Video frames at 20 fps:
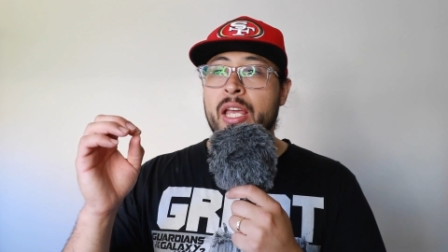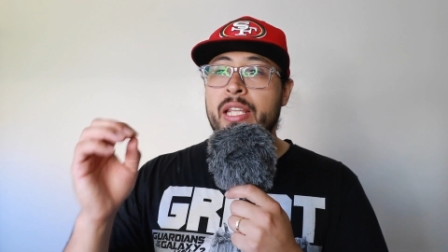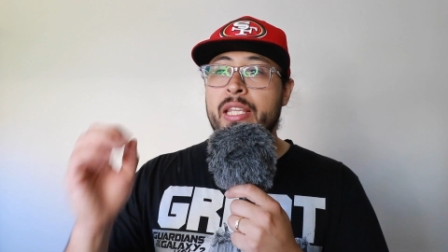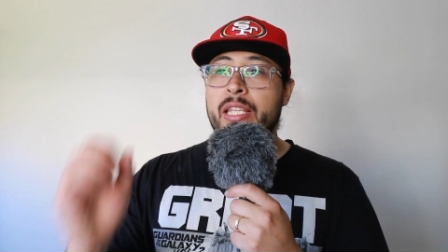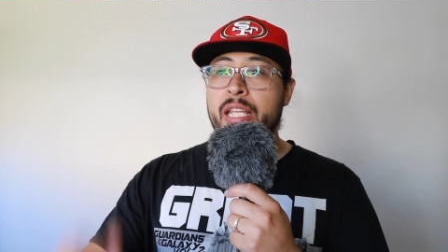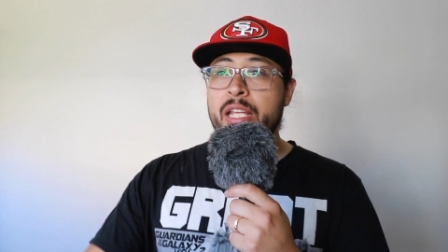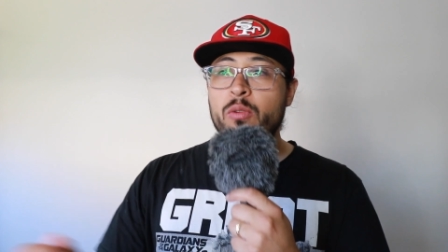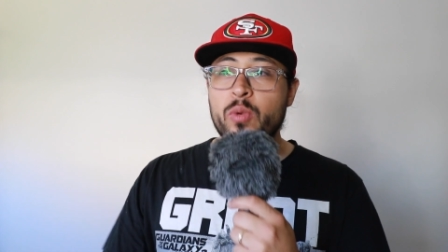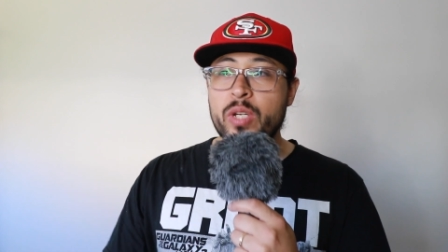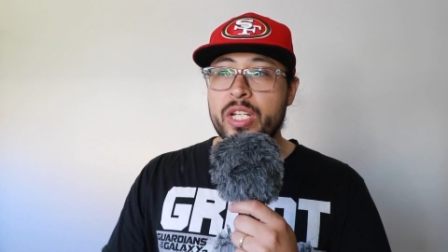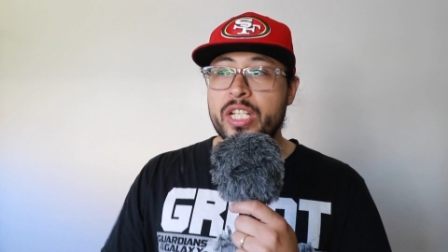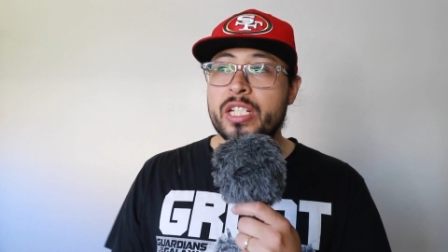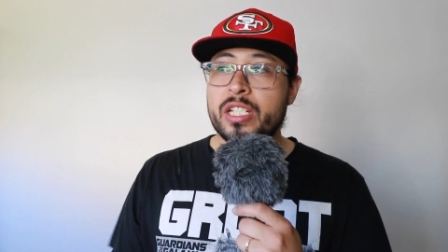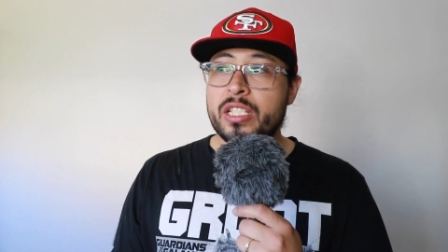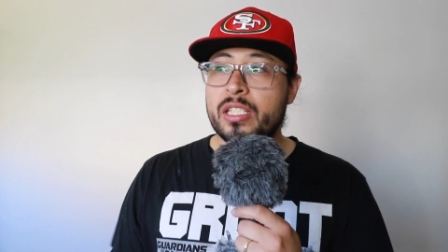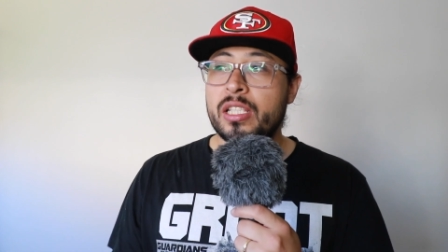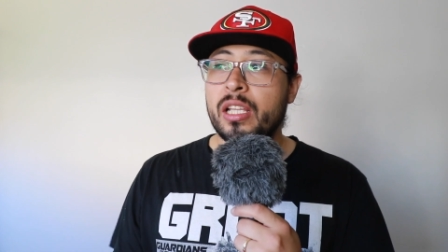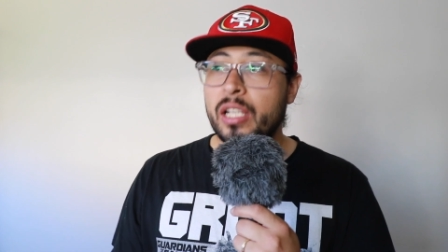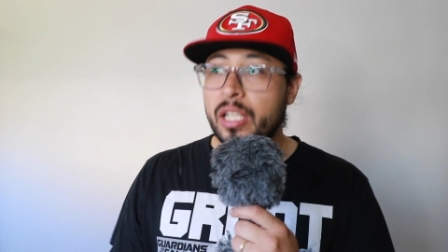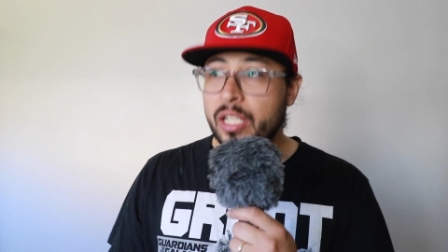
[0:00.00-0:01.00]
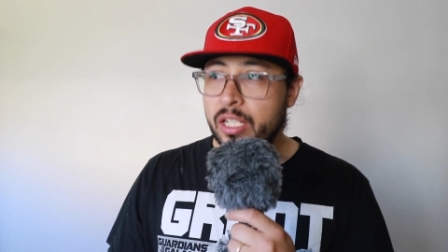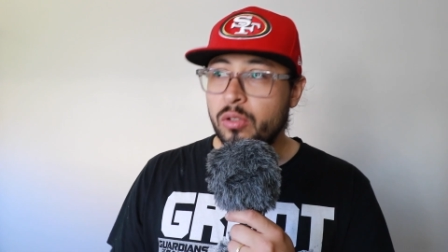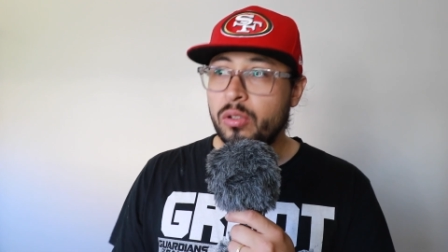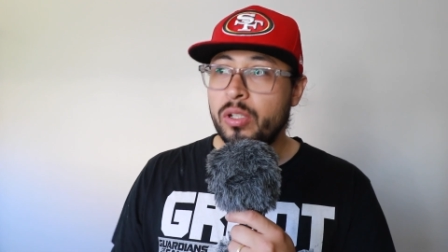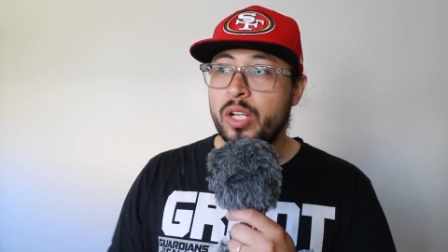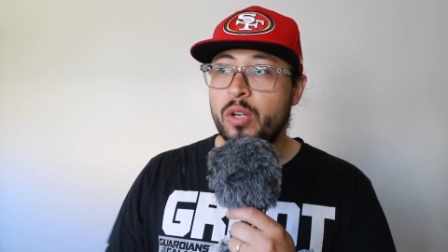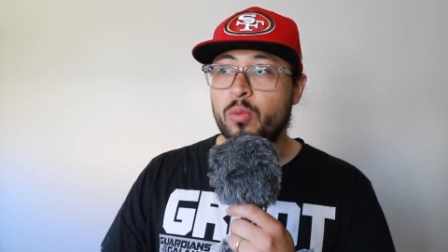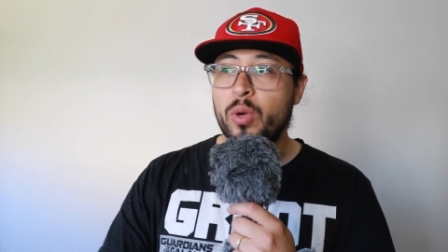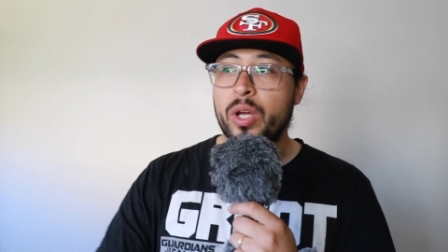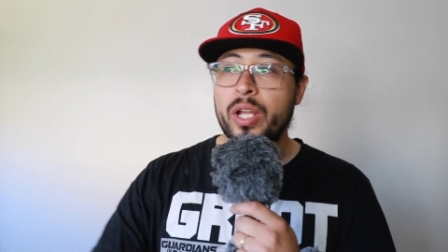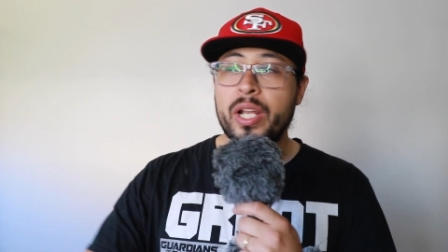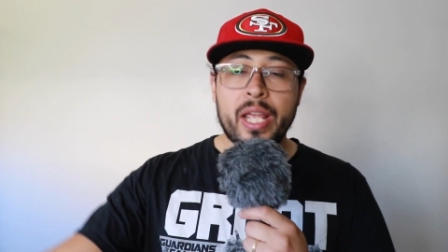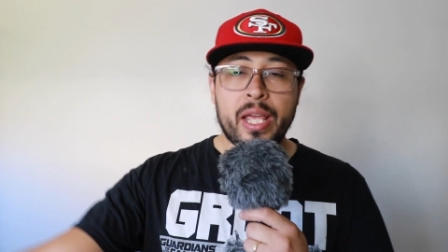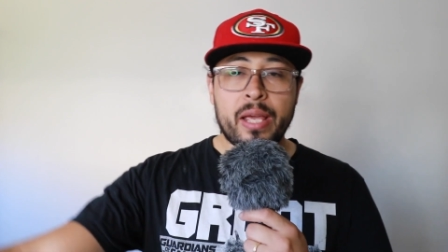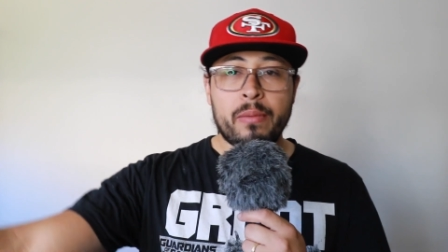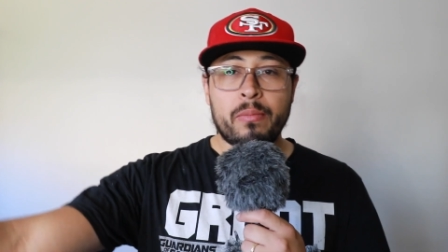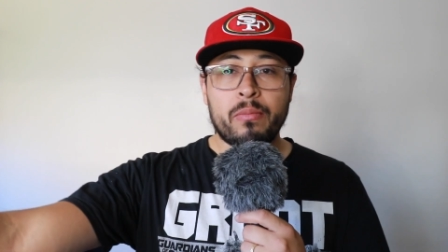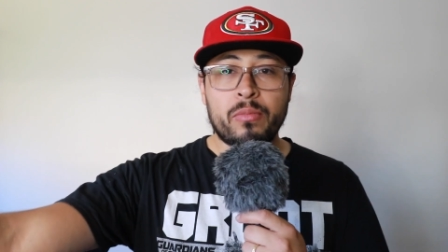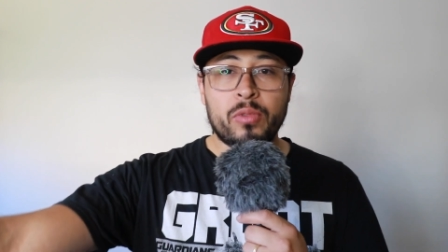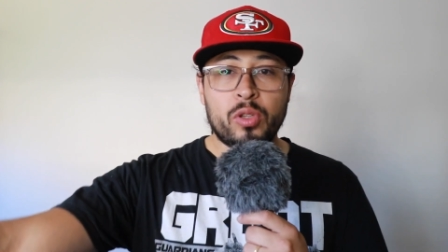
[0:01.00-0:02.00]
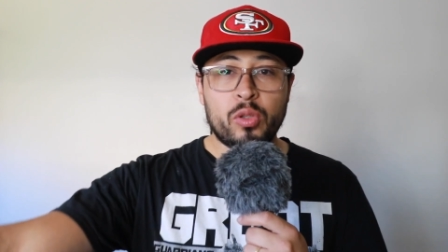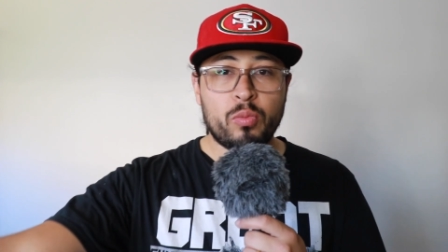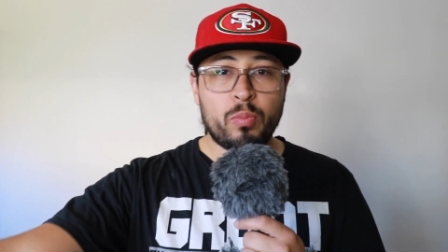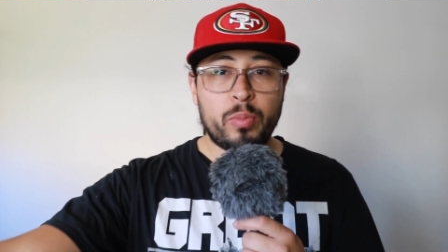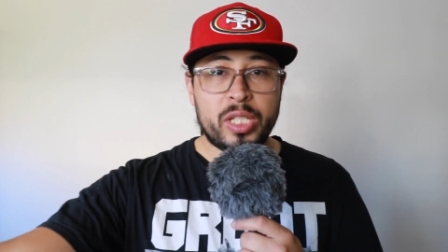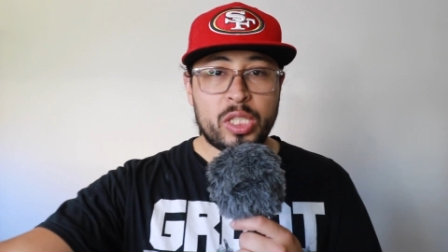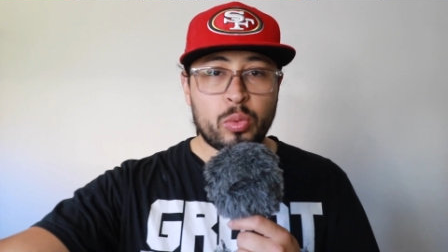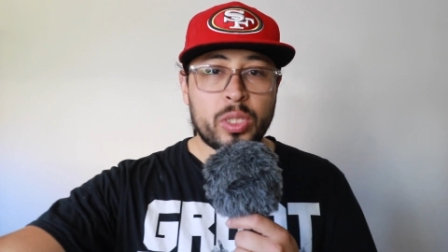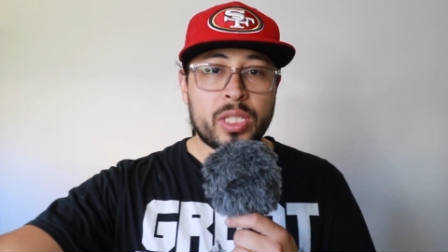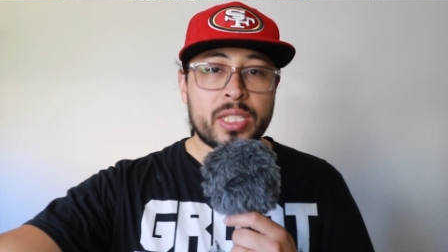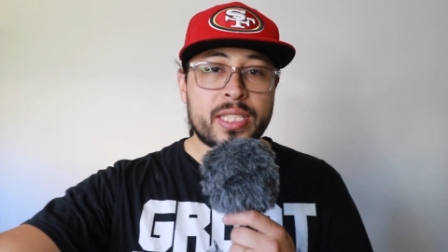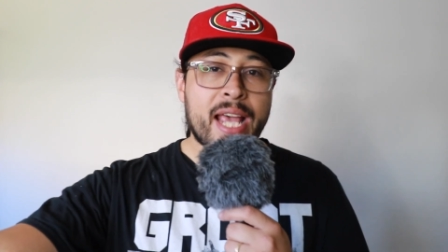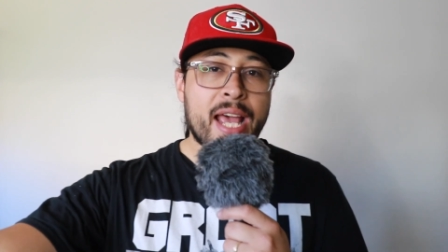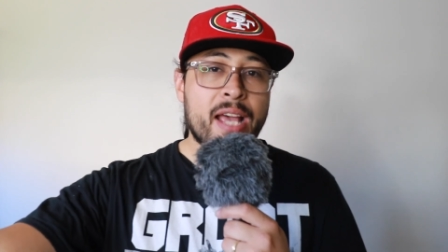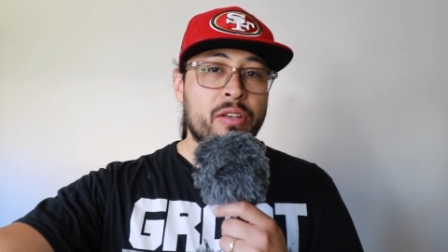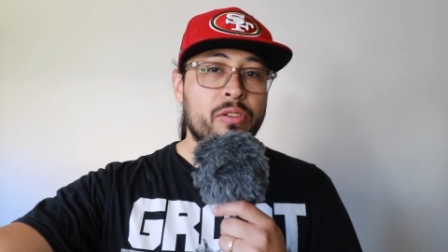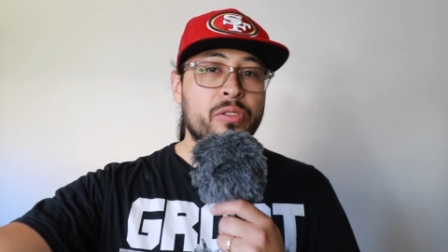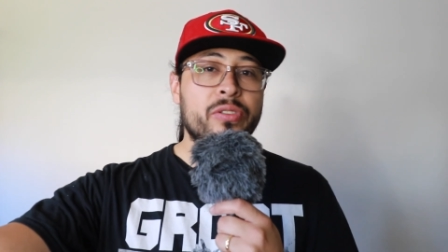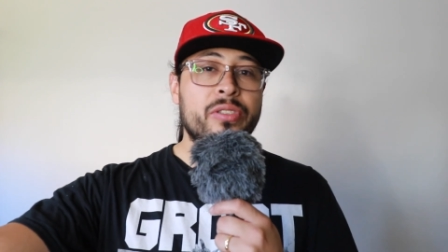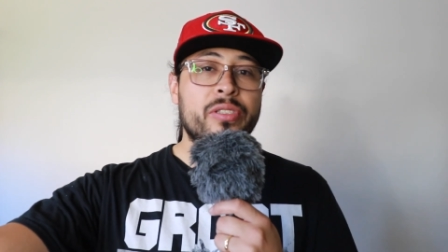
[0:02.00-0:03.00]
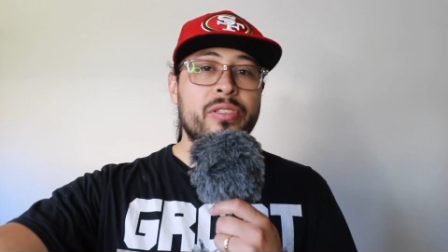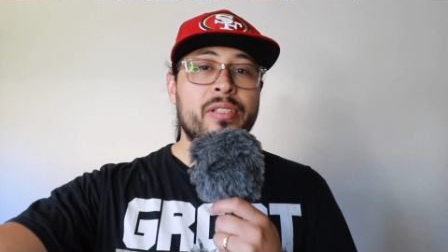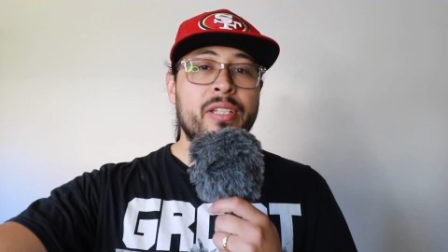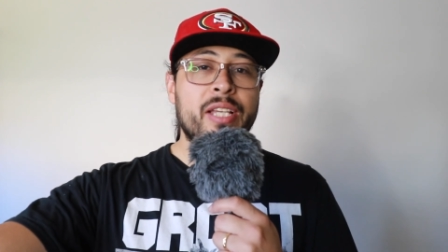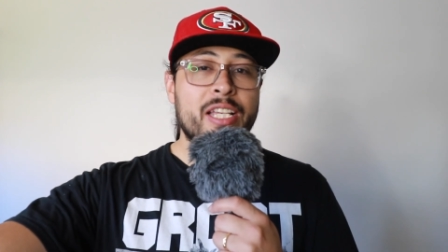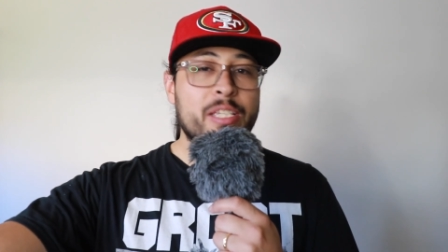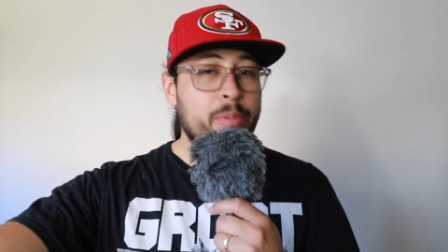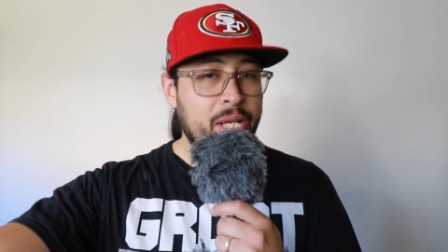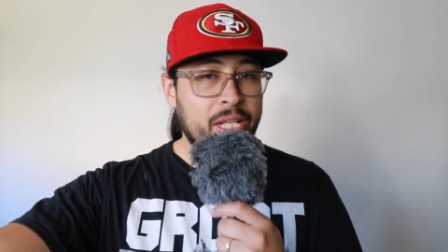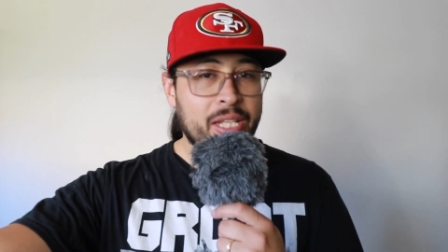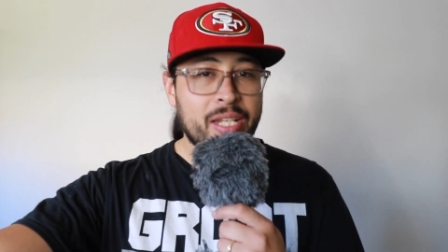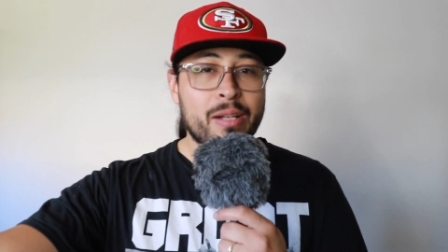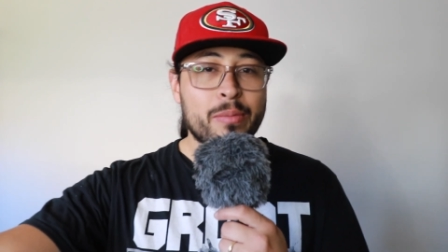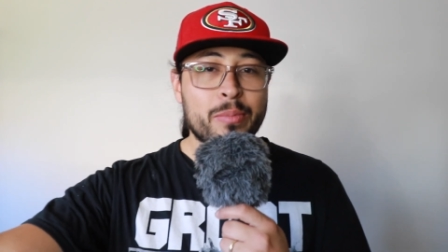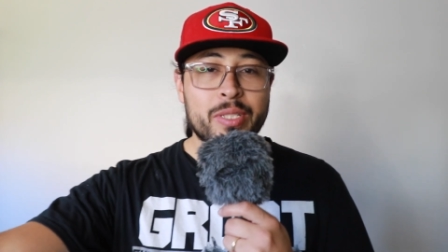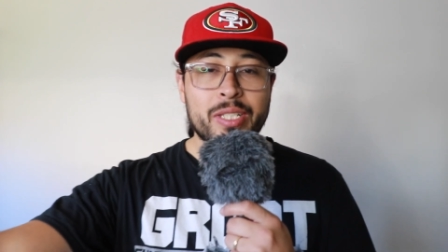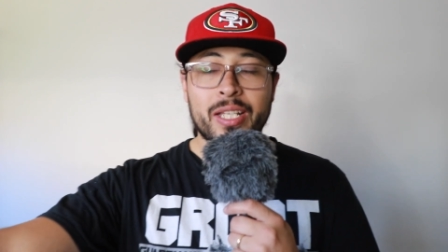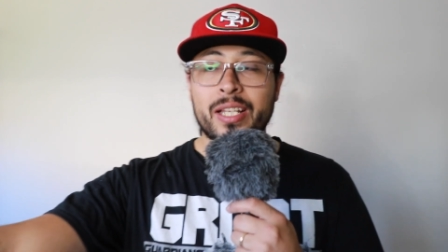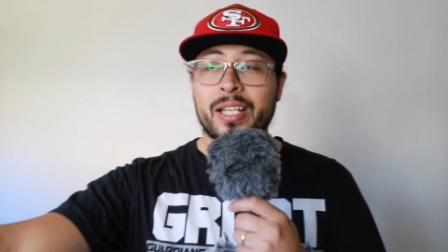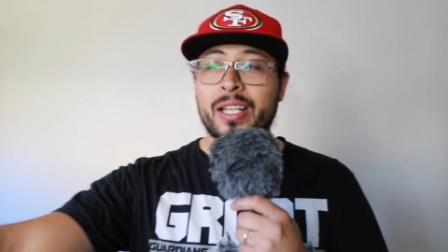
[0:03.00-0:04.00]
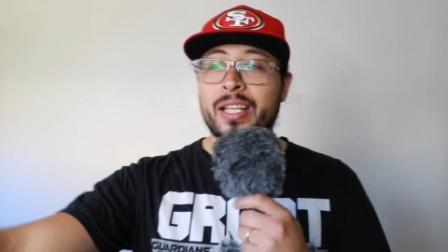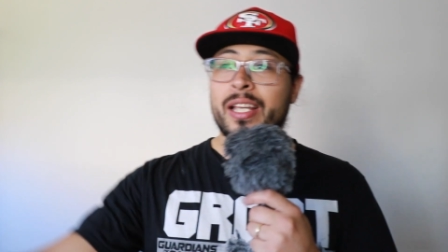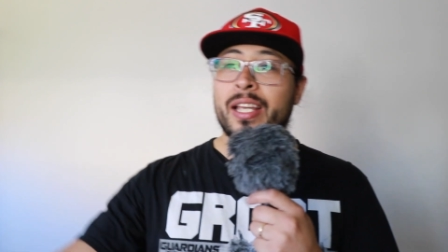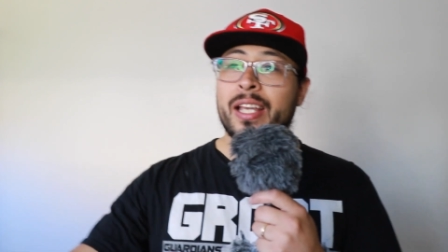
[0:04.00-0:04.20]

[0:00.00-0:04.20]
did we just literally run him between the tackles, expecting him to,